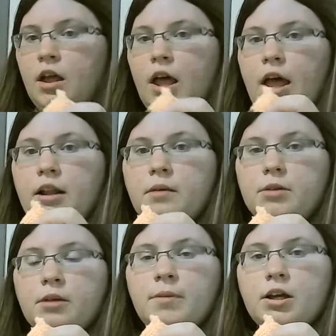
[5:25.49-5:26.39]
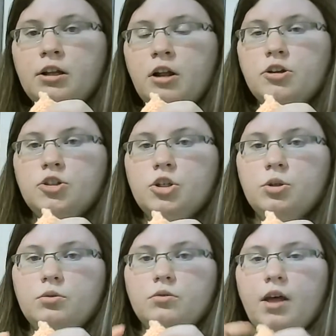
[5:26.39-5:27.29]
And I'm going to make another
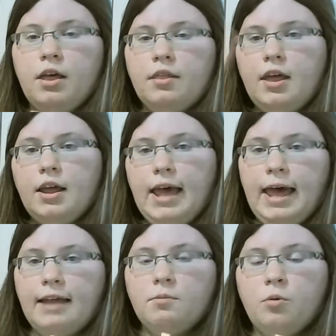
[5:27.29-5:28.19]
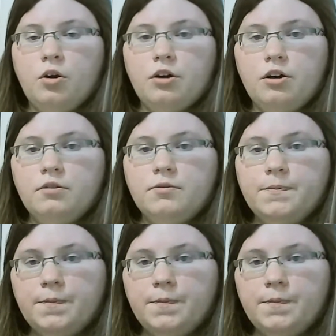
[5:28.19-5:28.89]
2 and then add the border